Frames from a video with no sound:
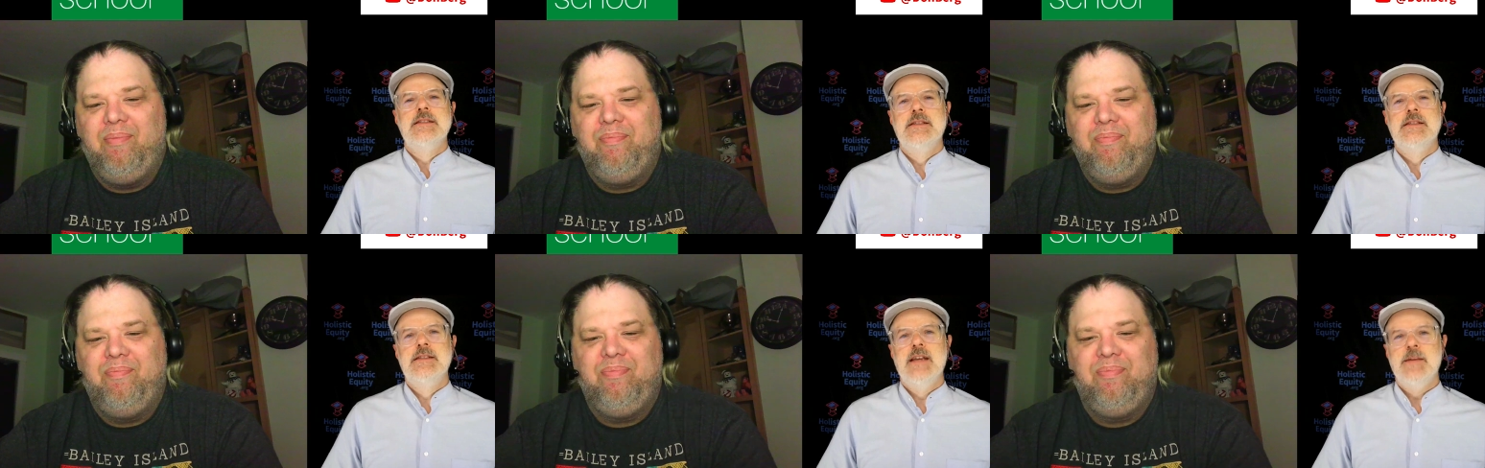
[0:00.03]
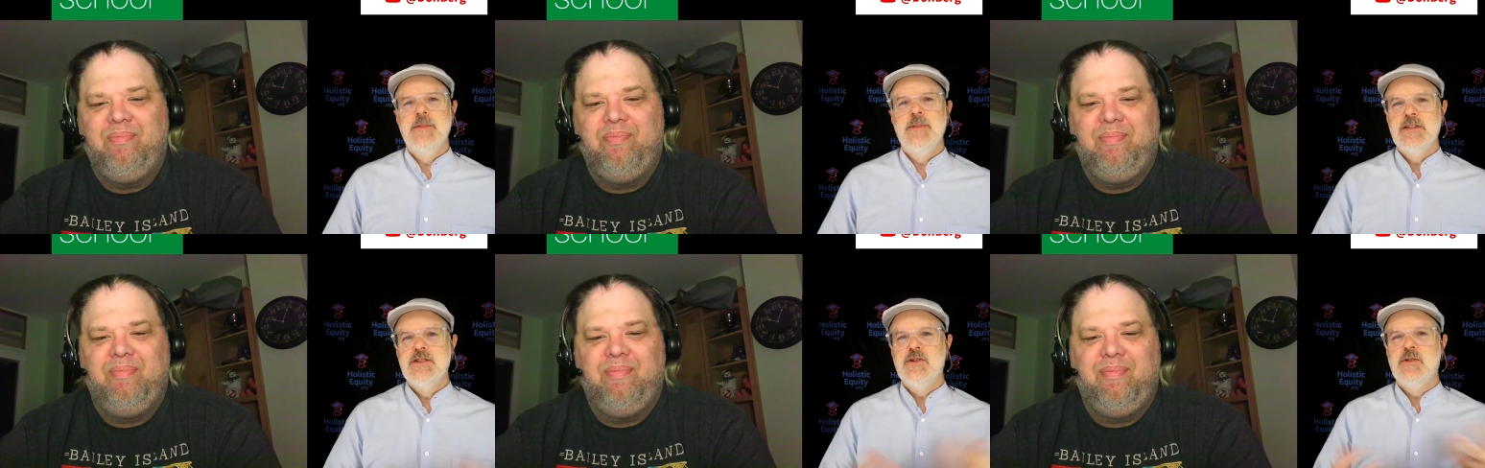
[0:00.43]
Speaker 1: tell
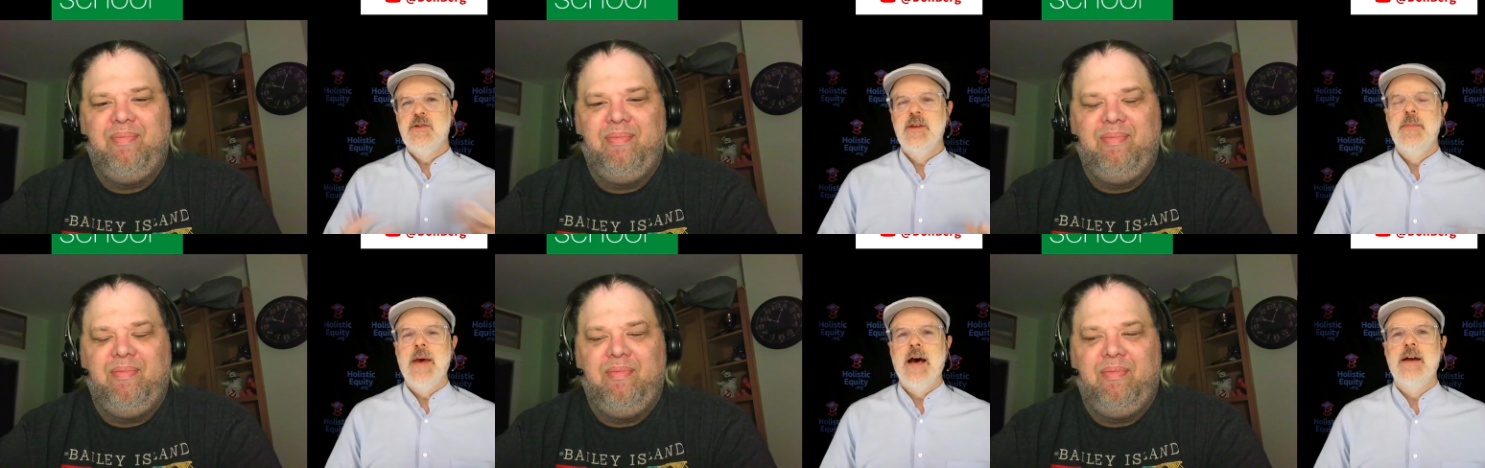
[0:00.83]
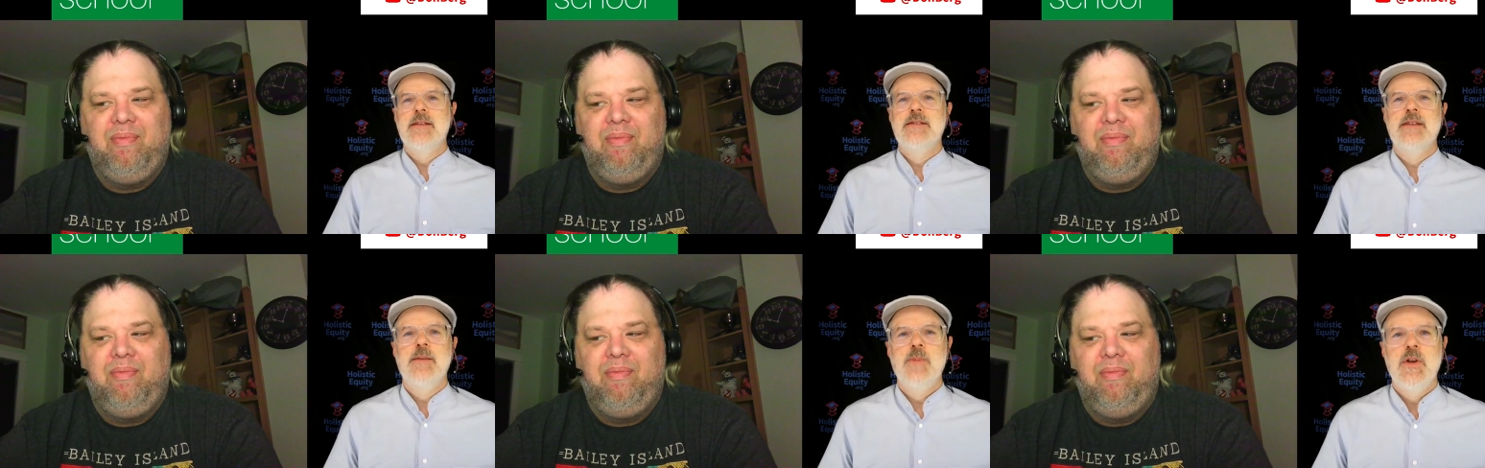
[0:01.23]
me a story
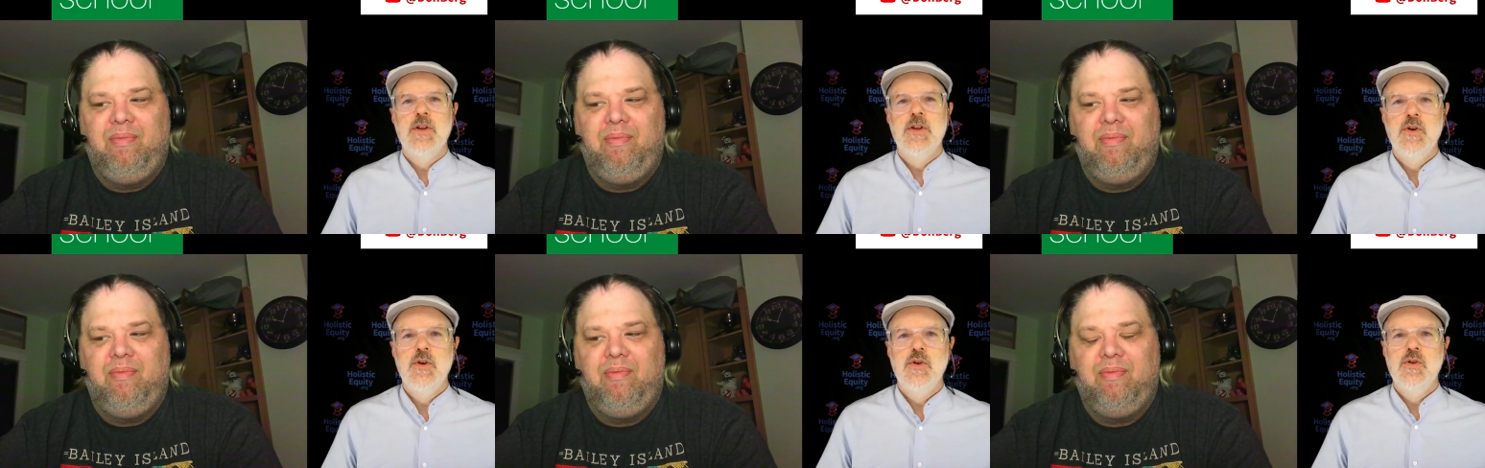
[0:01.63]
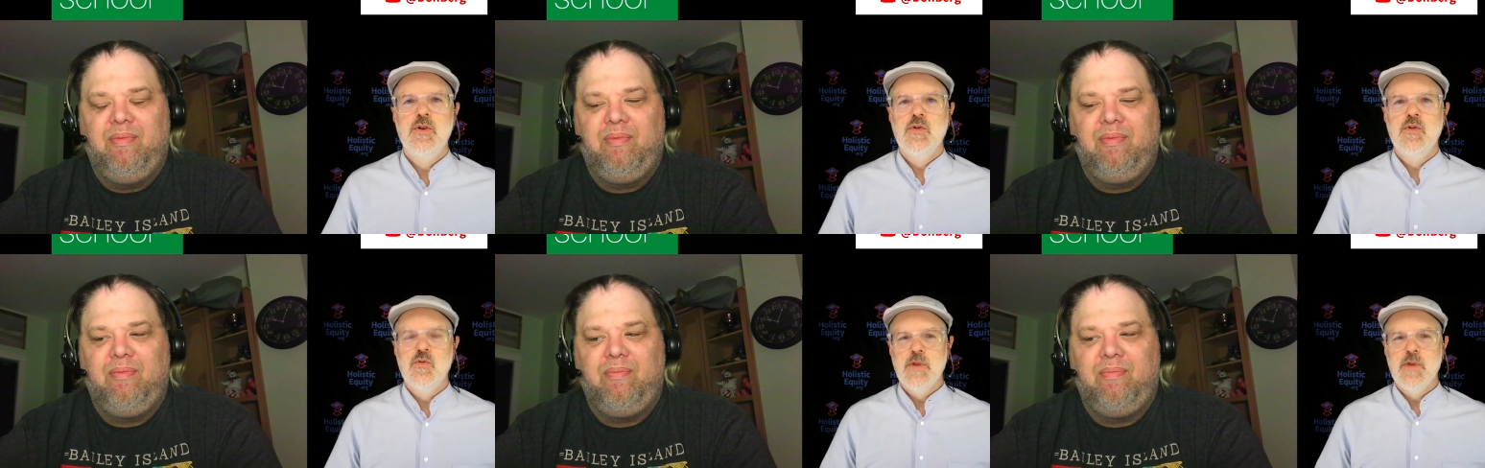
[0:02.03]
about someone
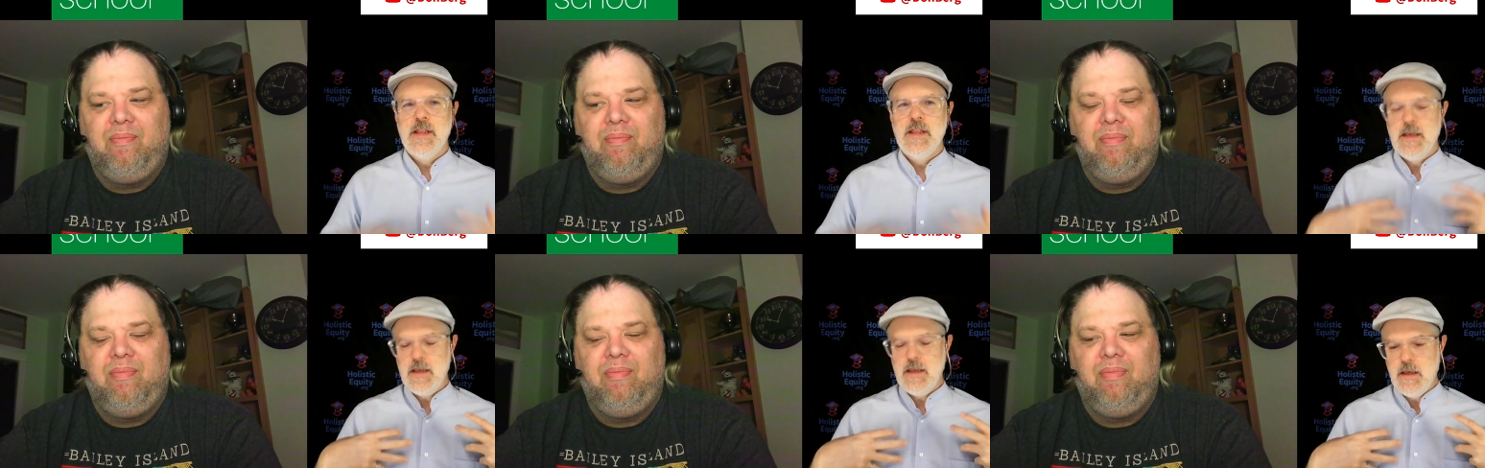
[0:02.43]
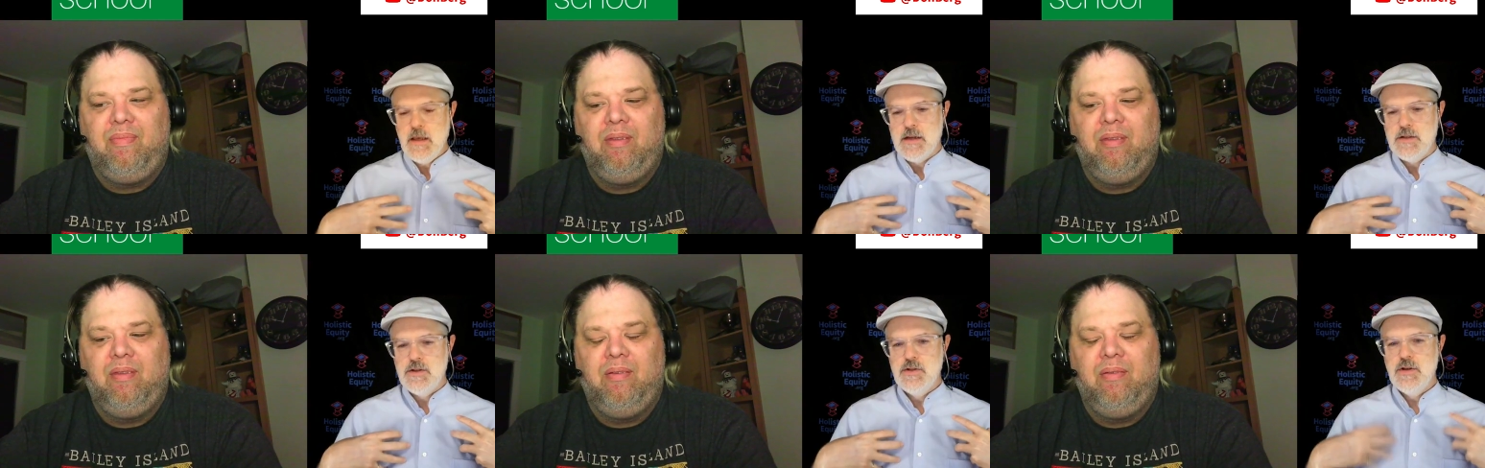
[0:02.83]
who really
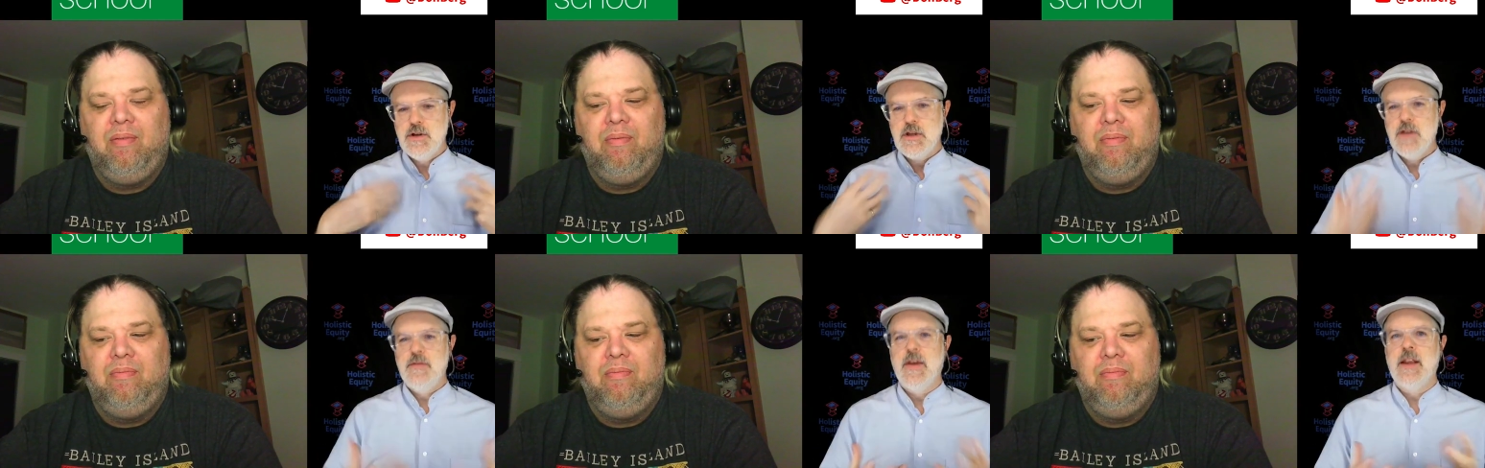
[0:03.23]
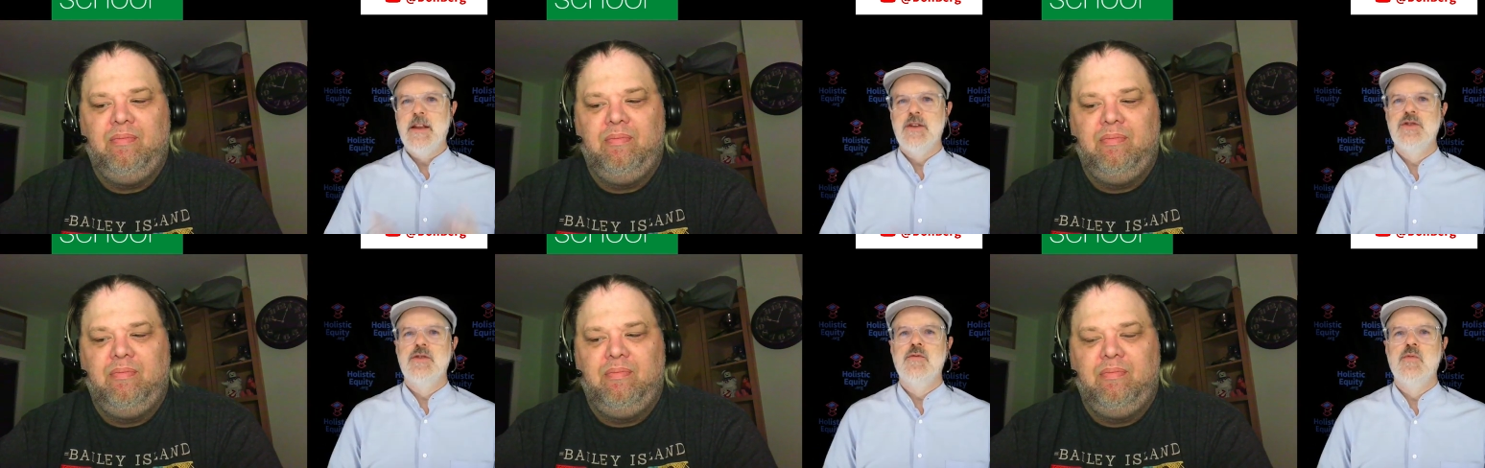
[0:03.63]
took advantage of